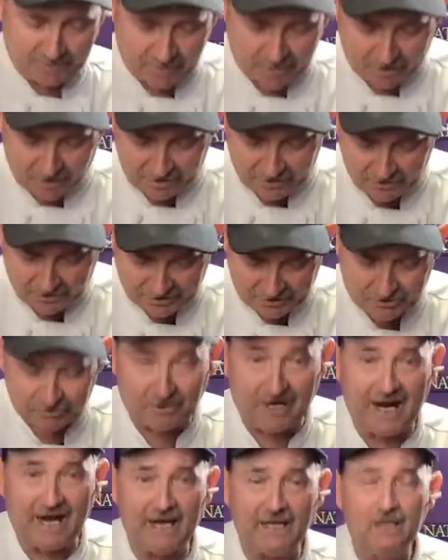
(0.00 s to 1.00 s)
put onto a
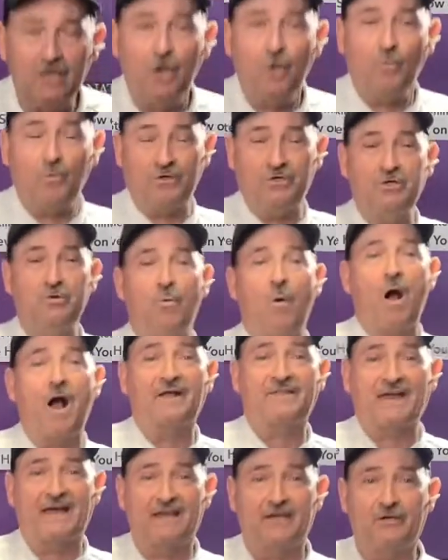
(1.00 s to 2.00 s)
tray. When you walk
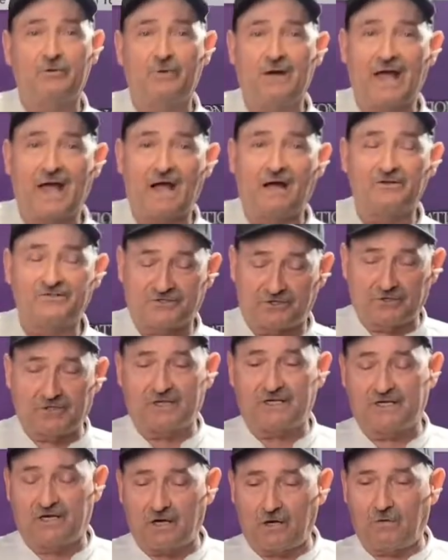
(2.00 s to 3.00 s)
that into a house, they're going
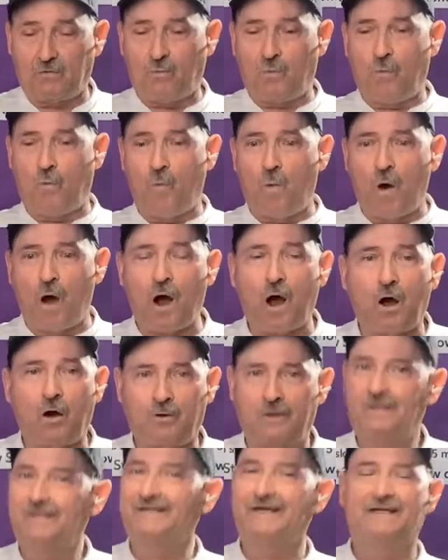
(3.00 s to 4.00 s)
to go, whoa.
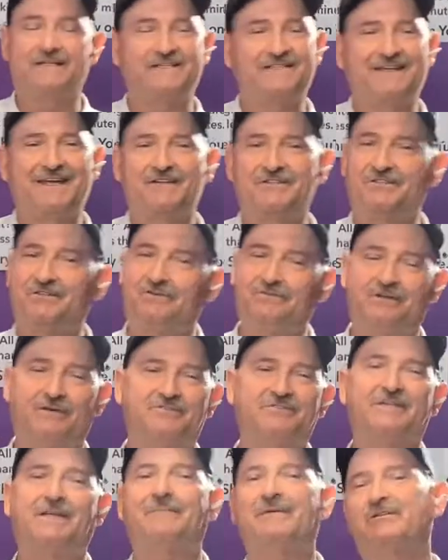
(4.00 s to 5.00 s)
You got to stay tuned. Now,
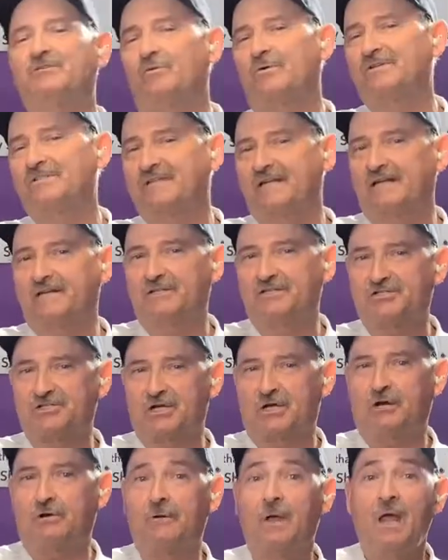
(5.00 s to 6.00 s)
it's going to be towards the end of the
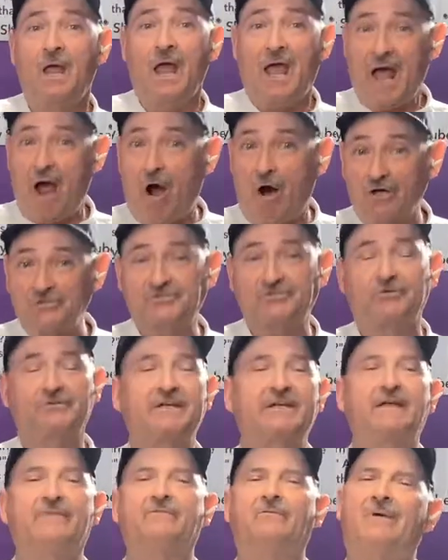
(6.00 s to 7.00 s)
show. Also, the
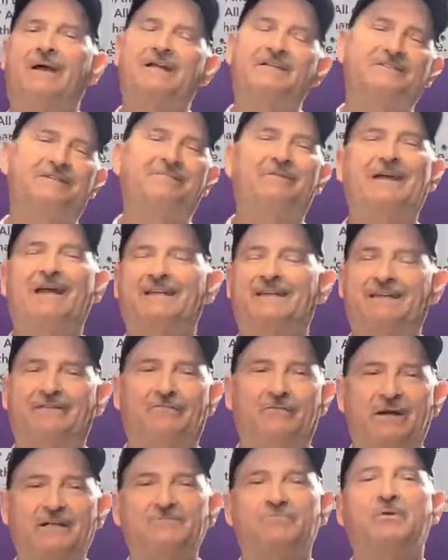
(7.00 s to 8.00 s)
giveaways. We got
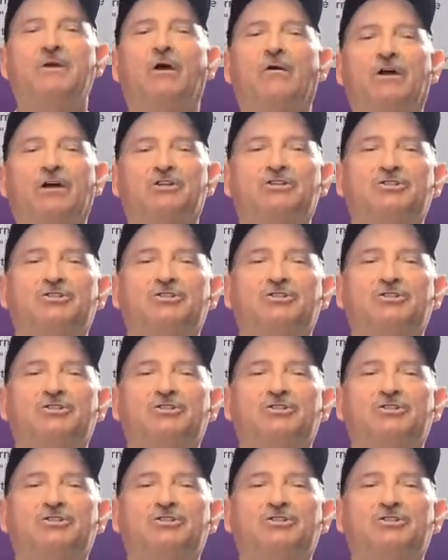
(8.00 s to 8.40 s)
giveaways. We are a